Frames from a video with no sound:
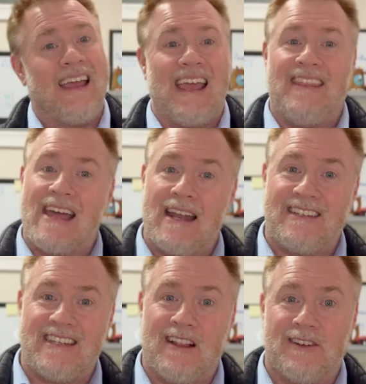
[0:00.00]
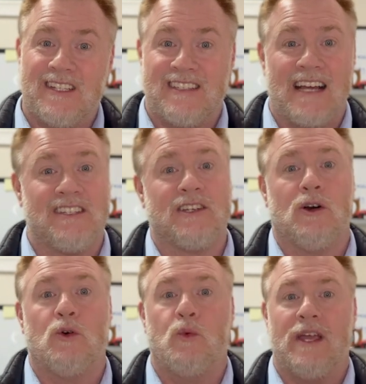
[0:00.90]
and that seller decides to
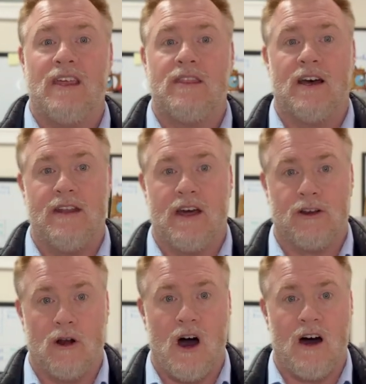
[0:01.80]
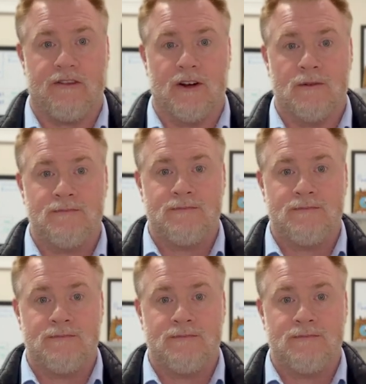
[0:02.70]
go with another offer.